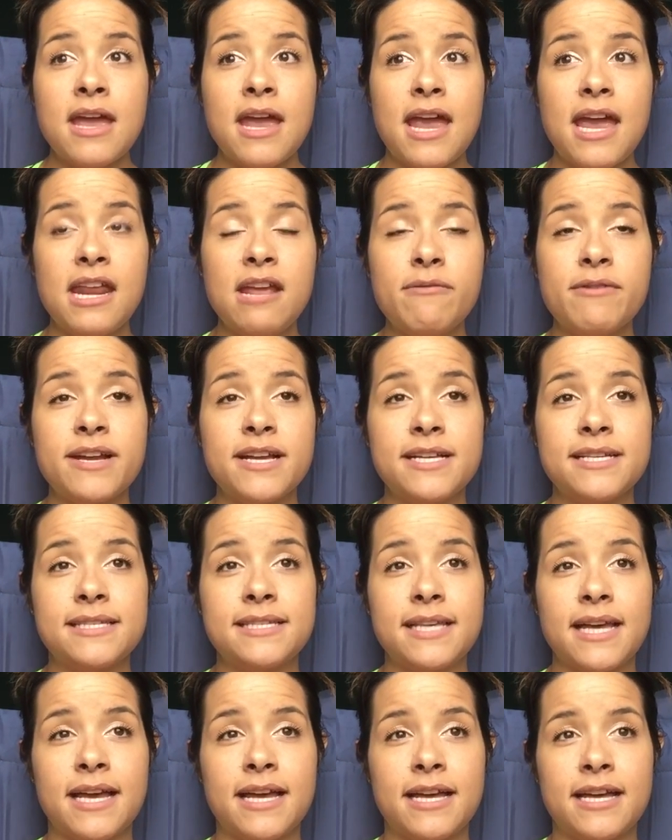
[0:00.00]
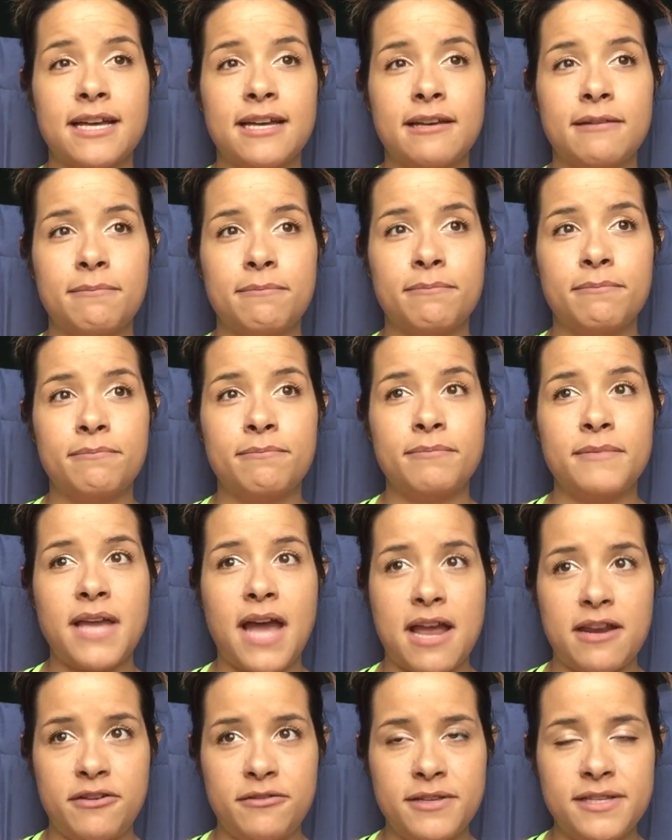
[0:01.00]
anyways,
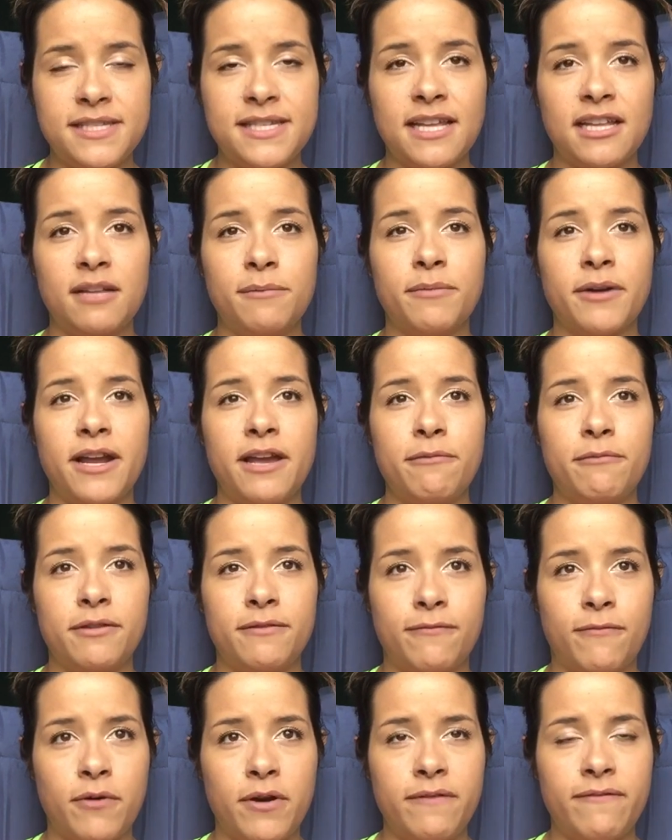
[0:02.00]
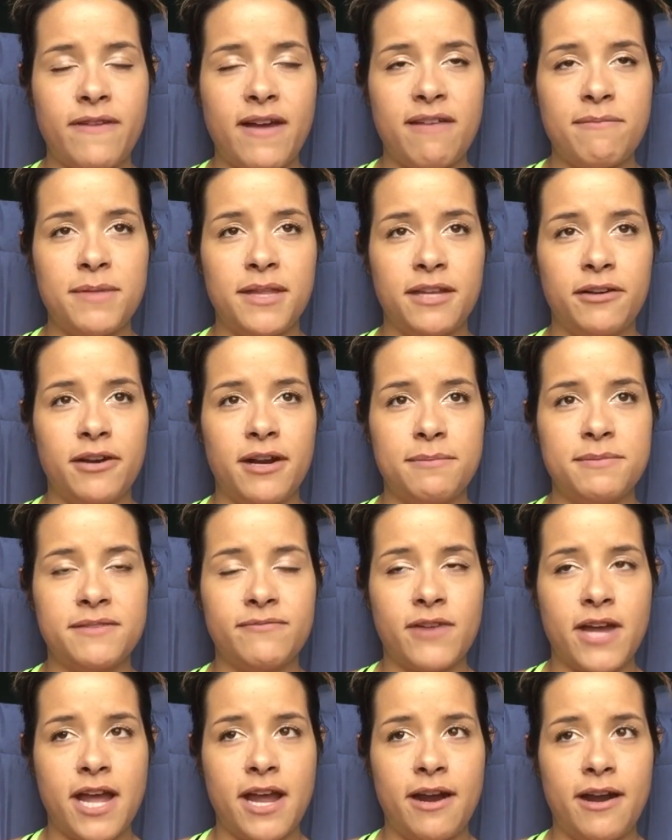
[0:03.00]
I do the Celebrate with 45 milligrams of
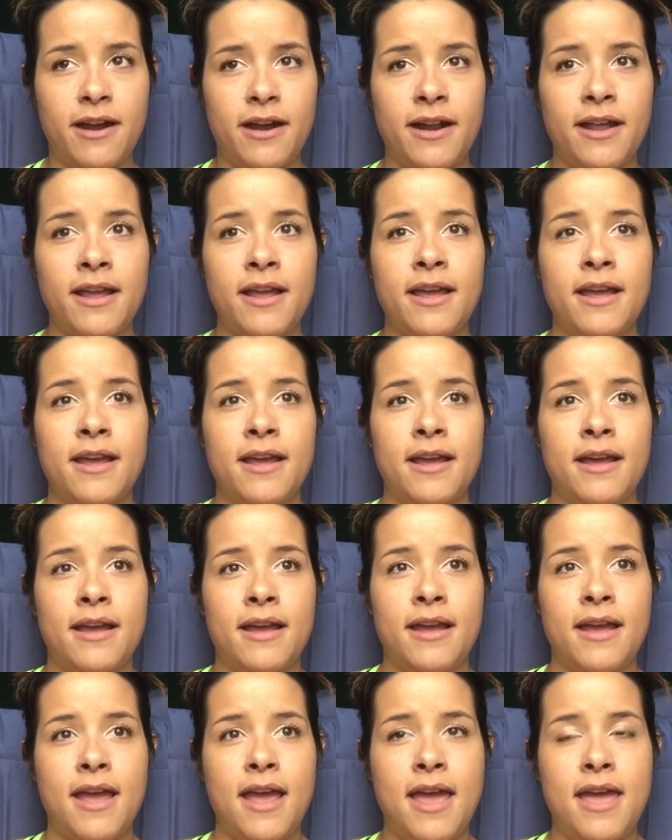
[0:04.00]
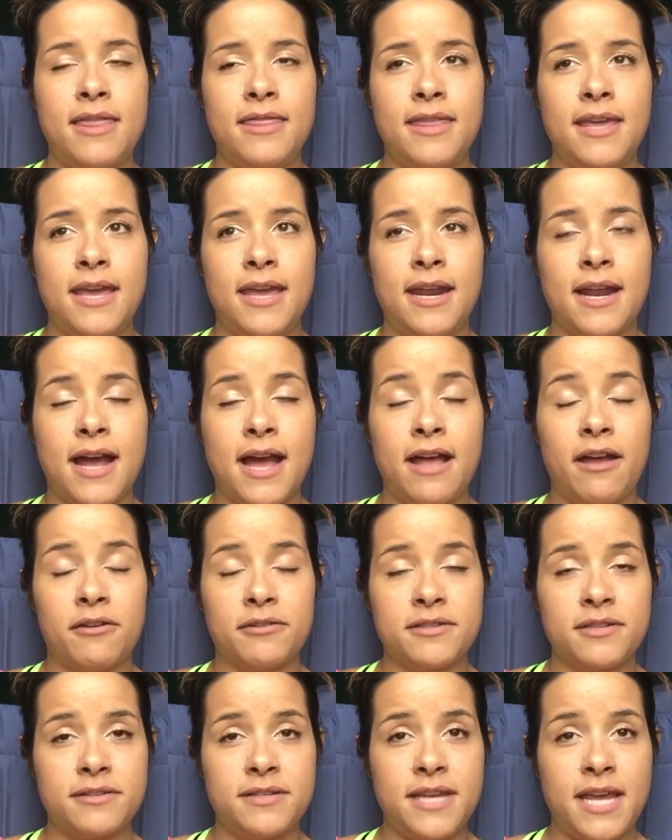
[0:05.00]
iron. And then I
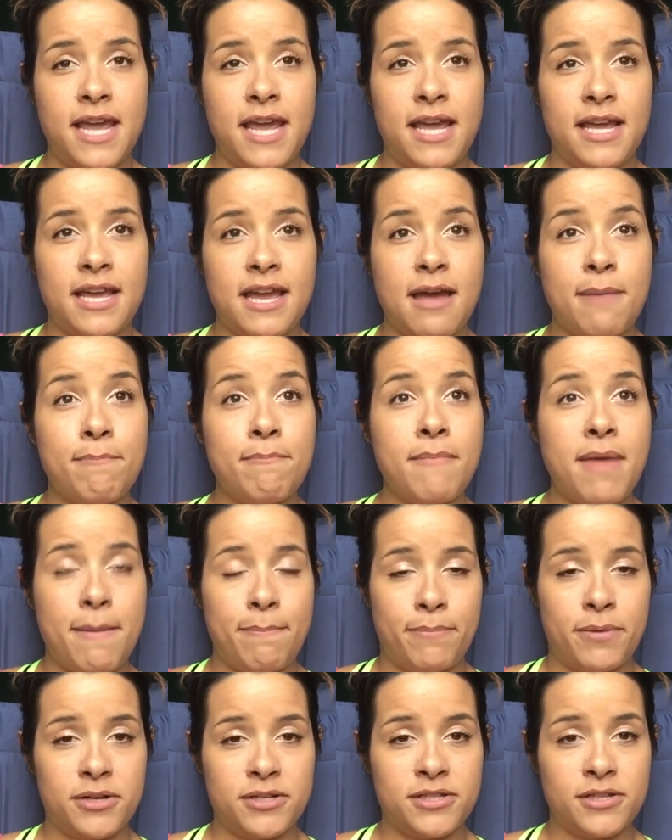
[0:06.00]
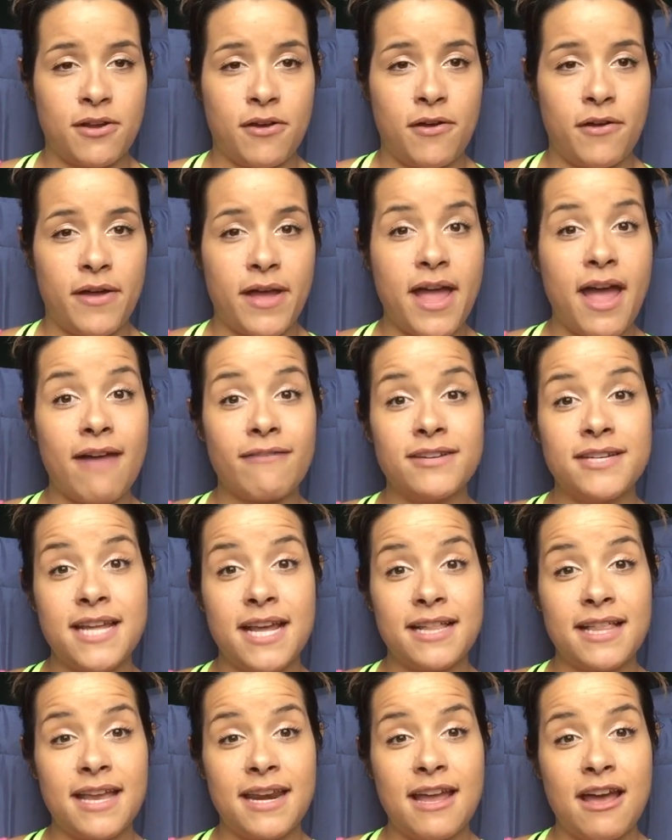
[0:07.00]
also take omeprazole. I have to
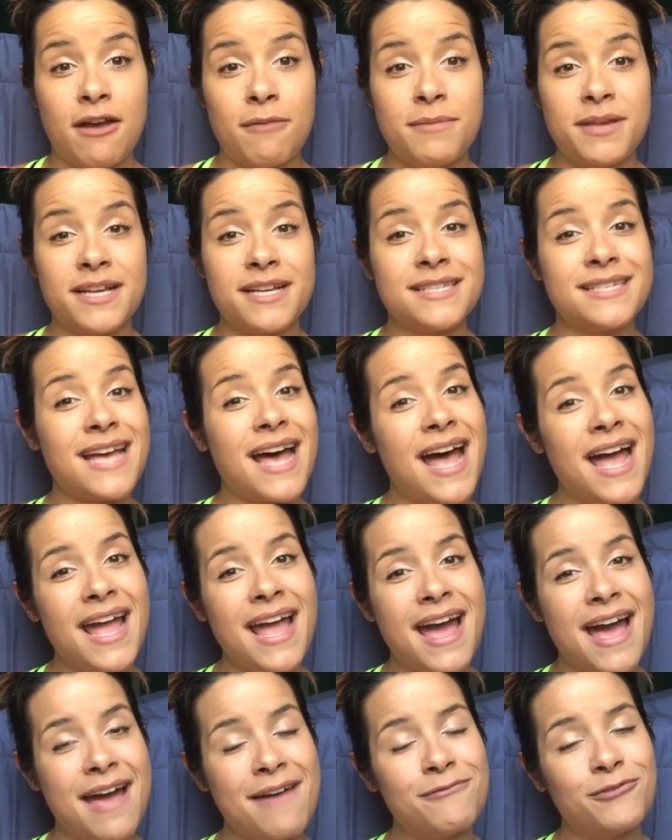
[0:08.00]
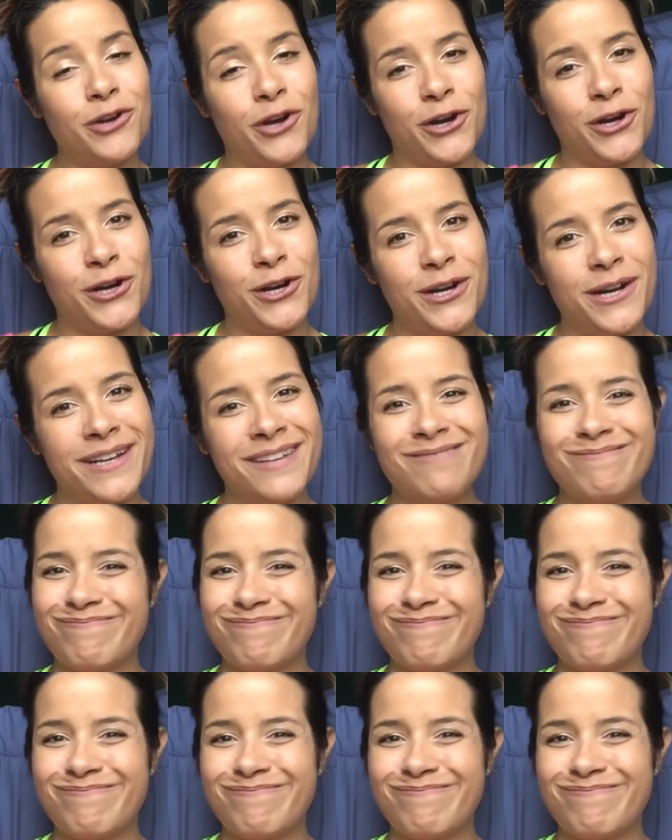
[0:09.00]
take that now because I have GERD.